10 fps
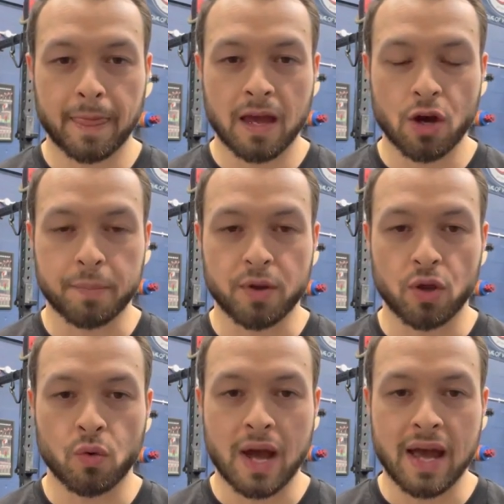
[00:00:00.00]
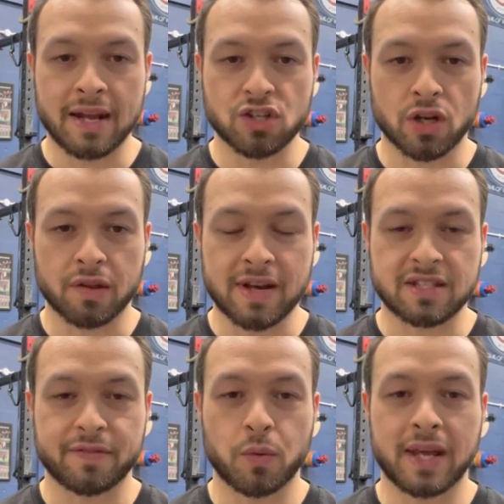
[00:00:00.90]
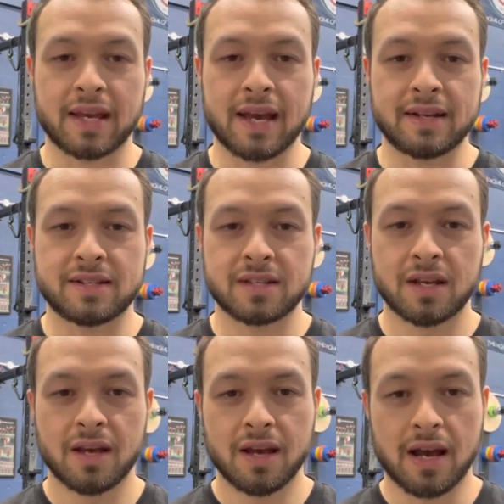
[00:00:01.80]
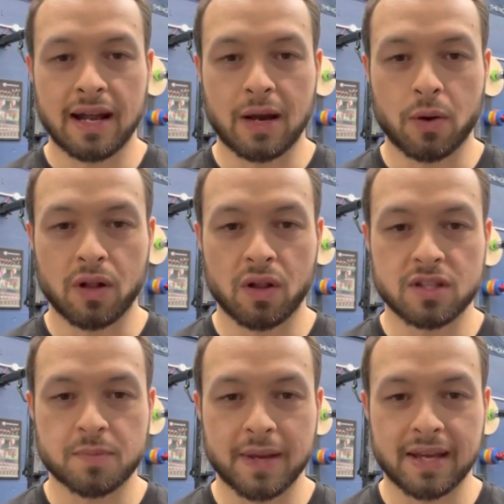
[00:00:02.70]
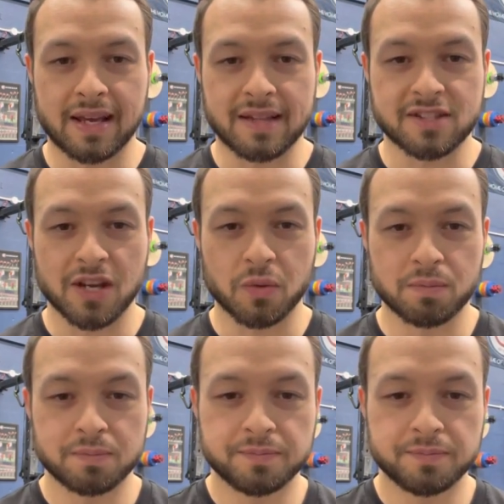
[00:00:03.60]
hope you enjoy the rest of your weekend, and I will speak again soon.